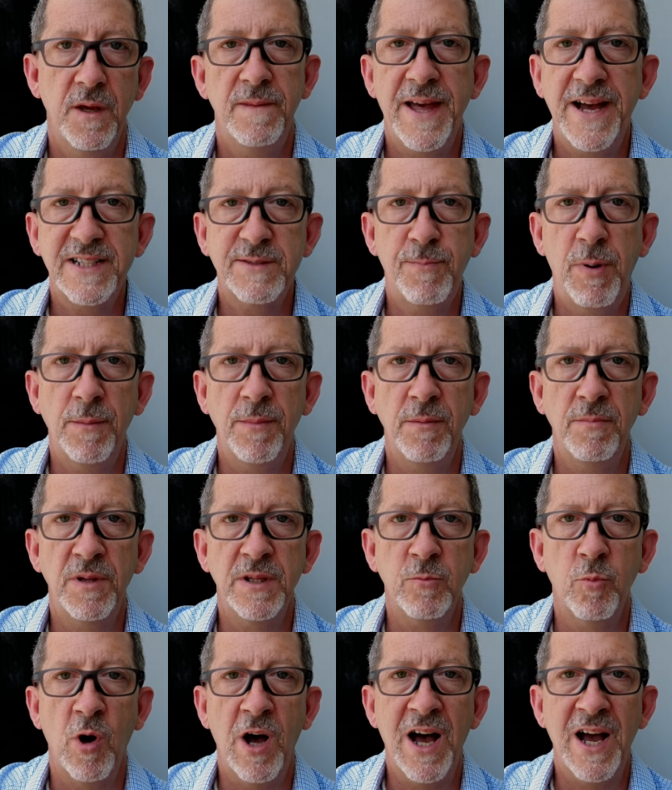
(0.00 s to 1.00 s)
That's
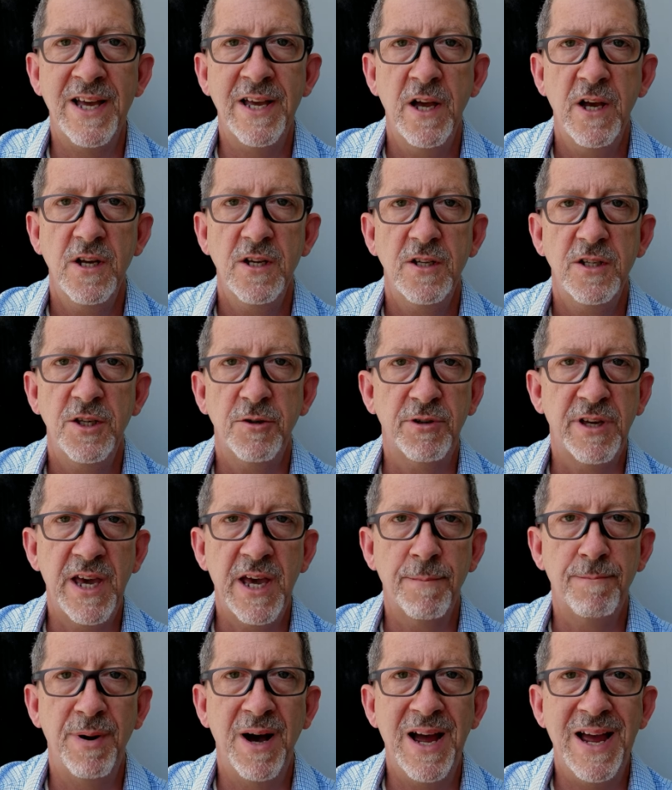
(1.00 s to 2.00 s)
probably why you
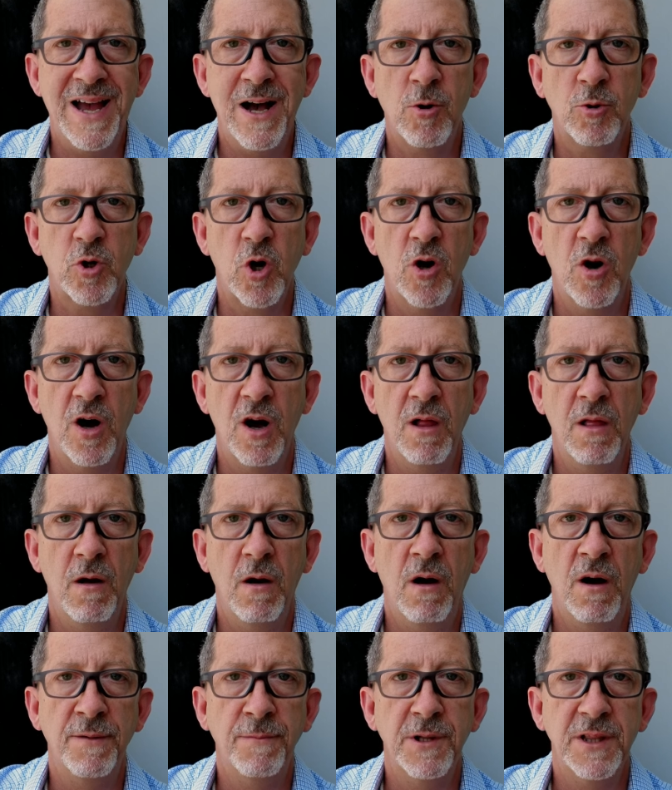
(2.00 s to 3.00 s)
can't buy alcohol
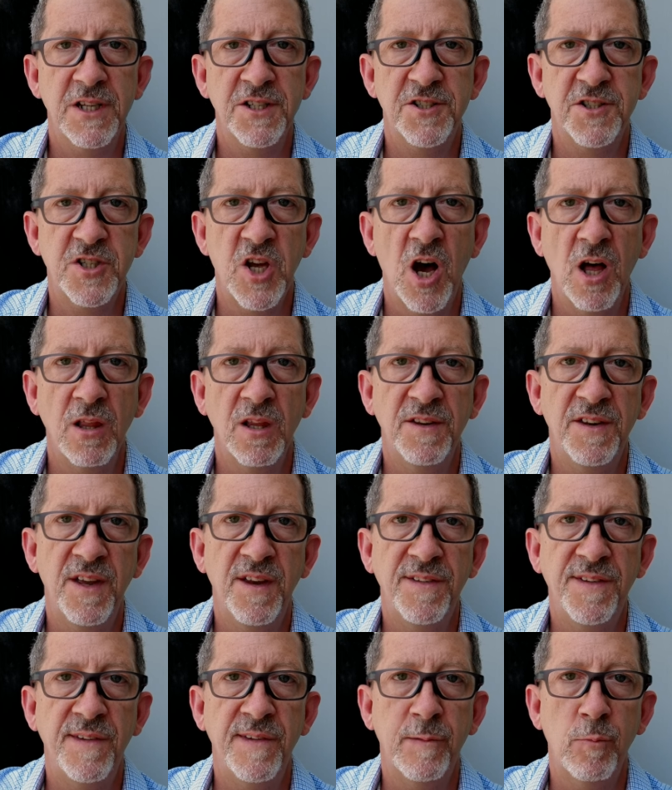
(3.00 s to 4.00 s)
on religious
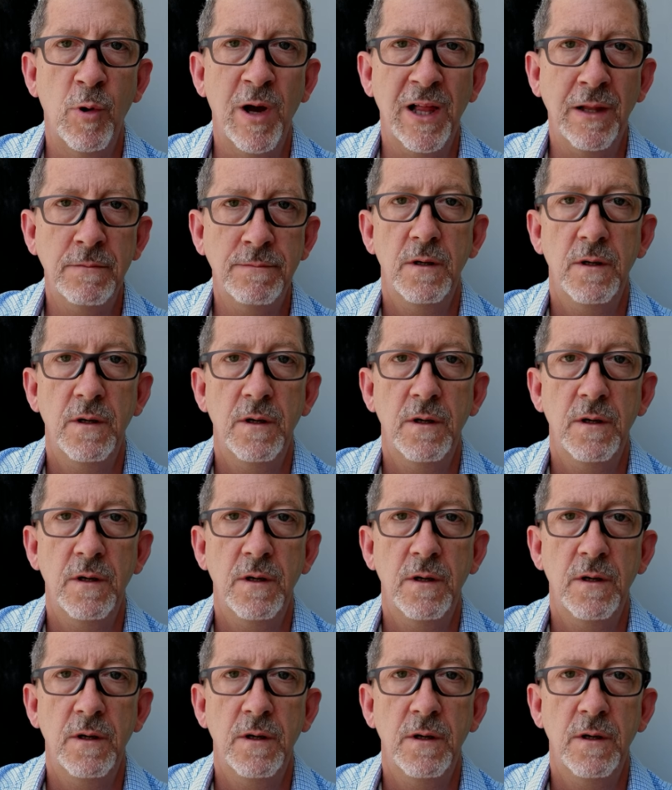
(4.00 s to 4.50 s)
holidays as well.